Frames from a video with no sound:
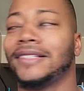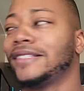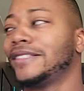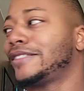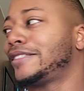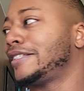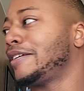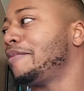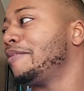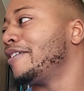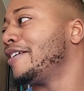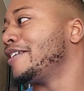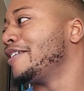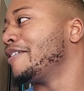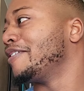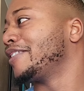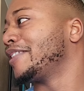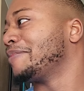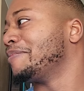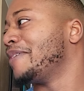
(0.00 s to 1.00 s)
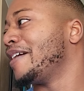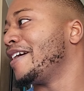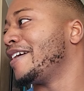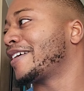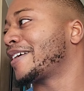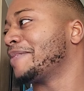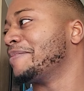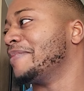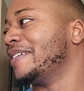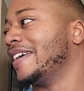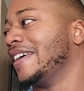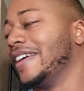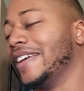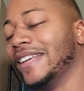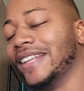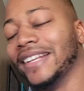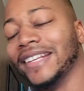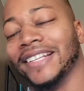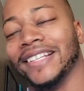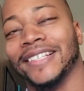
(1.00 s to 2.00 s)
Somewhere in North America,
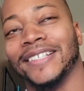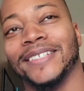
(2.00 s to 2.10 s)
man.